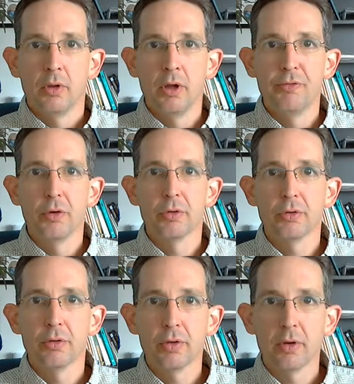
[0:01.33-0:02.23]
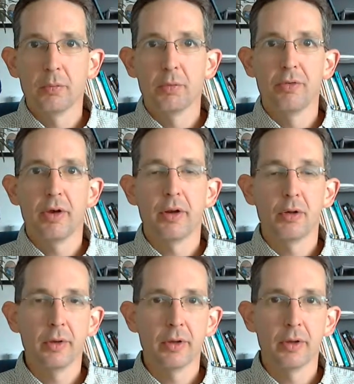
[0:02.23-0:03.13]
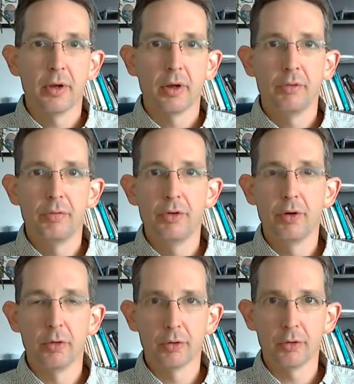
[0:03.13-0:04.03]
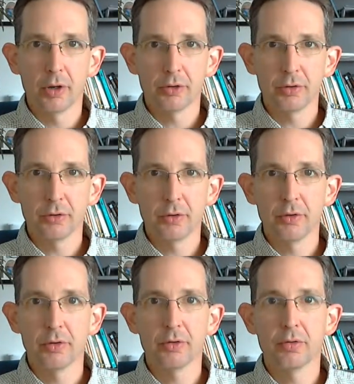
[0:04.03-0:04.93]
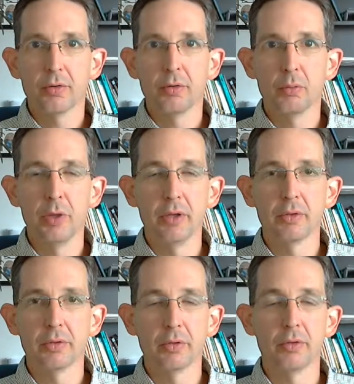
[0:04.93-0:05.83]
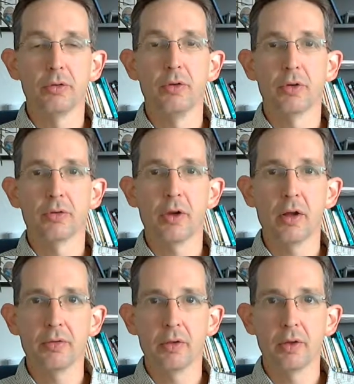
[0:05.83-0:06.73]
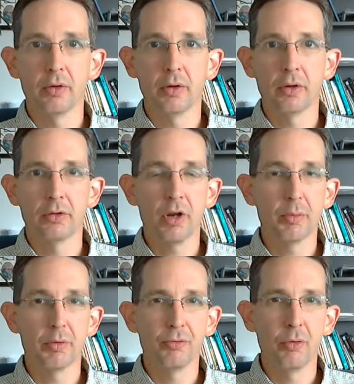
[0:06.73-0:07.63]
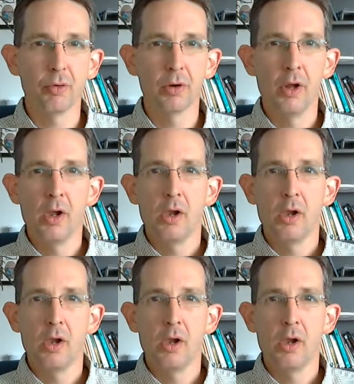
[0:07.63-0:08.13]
Hey folks, just thought I'd provide a quick video introduction to this week's or this unit's content on Chapter 4.